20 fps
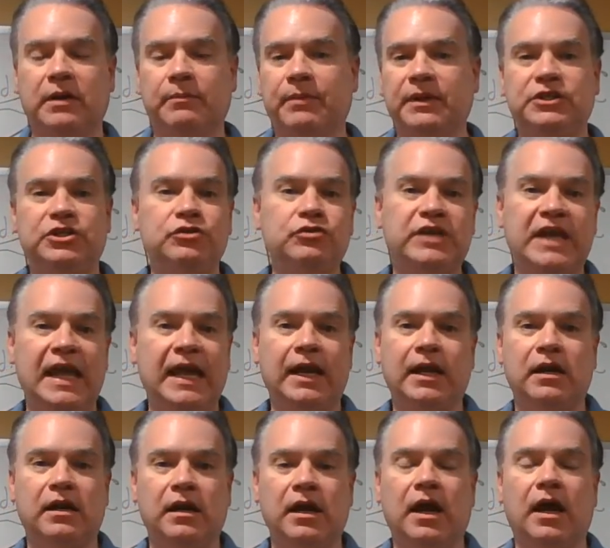But you
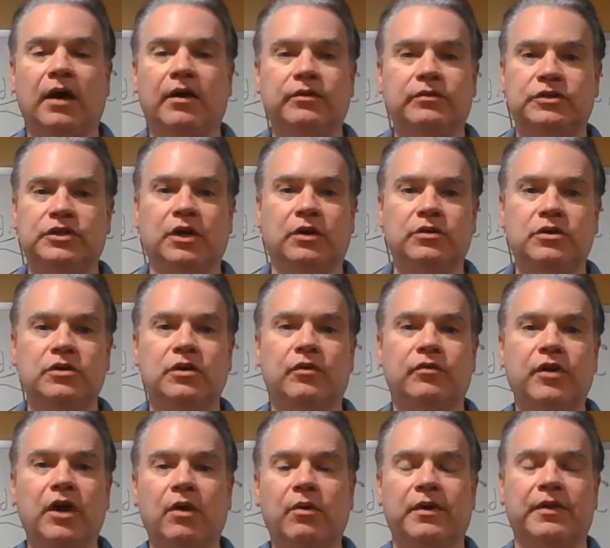can't know. So you
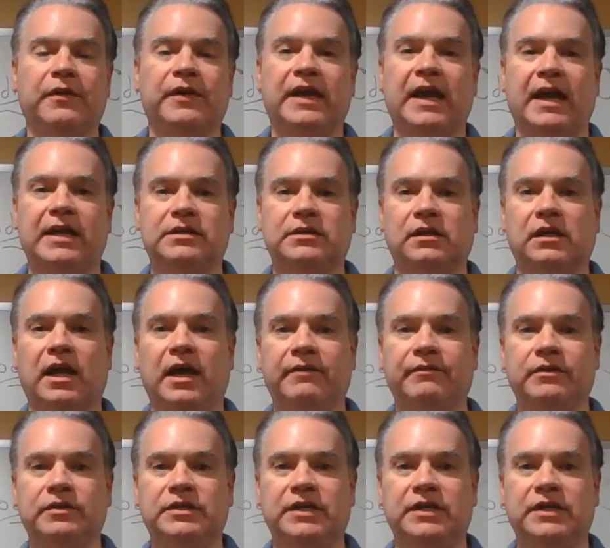don't know whether the cat's alive or